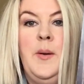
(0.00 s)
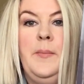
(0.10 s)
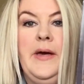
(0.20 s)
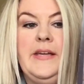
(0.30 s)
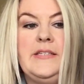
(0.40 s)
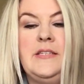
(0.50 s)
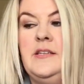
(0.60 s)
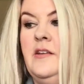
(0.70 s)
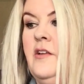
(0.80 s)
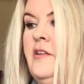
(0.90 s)
But
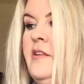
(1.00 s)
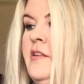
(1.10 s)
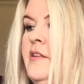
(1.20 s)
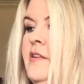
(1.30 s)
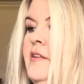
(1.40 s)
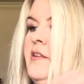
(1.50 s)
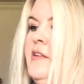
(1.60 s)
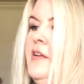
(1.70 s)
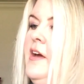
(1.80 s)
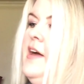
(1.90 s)

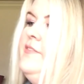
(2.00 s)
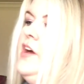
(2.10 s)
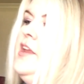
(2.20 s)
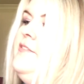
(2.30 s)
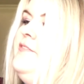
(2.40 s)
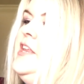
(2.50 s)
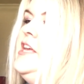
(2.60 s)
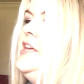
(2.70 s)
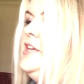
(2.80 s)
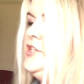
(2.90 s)
I've got a
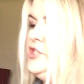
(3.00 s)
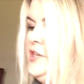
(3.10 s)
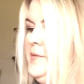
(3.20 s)
finish.